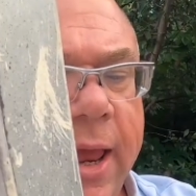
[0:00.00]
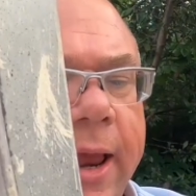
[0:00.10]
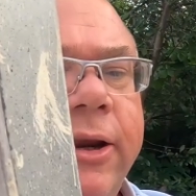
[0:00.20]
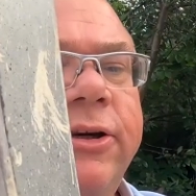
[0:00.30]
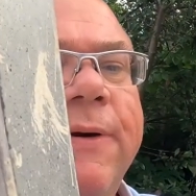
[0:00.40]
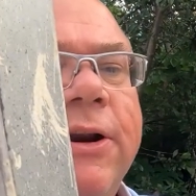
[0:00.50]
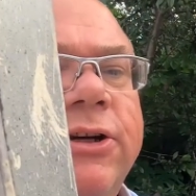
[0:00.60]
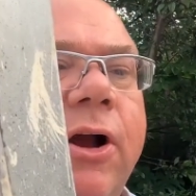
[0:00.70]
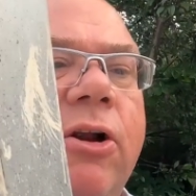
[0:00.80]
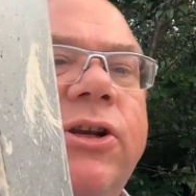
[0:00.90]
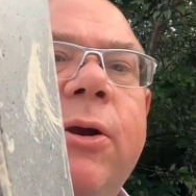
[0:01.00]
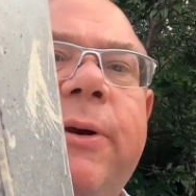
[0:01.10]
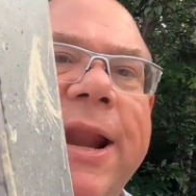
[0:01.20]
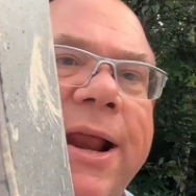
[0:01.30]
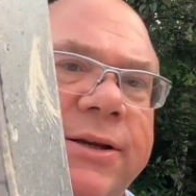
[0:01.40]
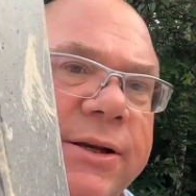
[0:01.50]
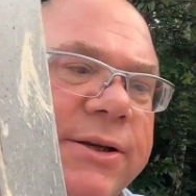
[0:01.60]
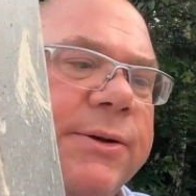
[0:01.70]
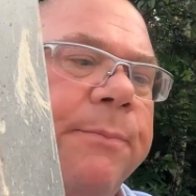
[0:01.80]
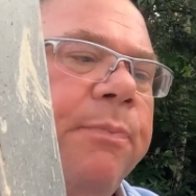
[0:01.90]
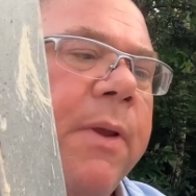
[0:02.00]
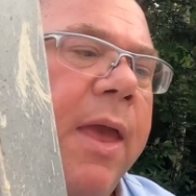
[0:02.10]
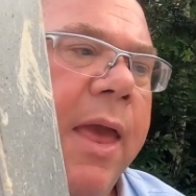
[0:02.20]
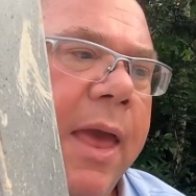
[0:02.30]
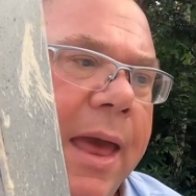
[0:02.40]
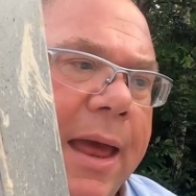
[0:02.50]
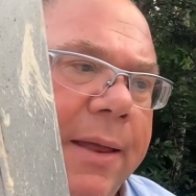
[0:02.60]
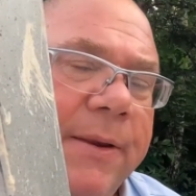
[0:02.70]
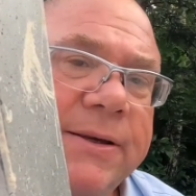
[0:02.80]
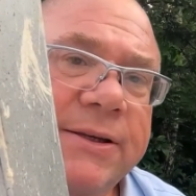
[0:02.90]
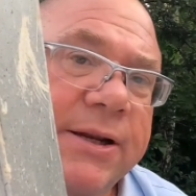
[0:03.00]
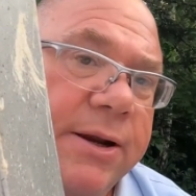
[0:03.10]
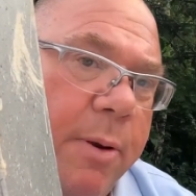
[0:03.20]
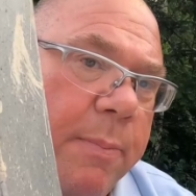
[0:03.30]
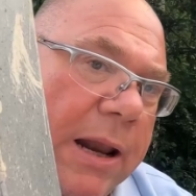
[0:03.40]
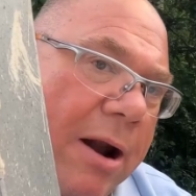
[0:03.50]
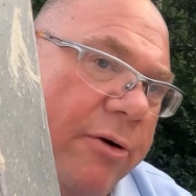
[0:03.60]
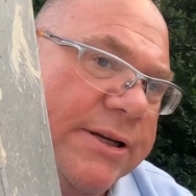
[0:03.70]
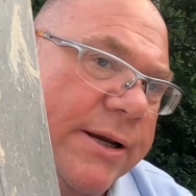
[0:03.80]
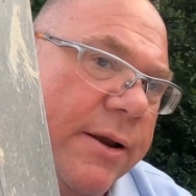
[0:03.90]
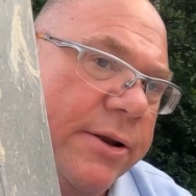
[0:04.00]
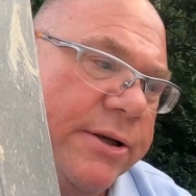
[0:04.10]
is you've actually got two connectors, and this is to do with polarity.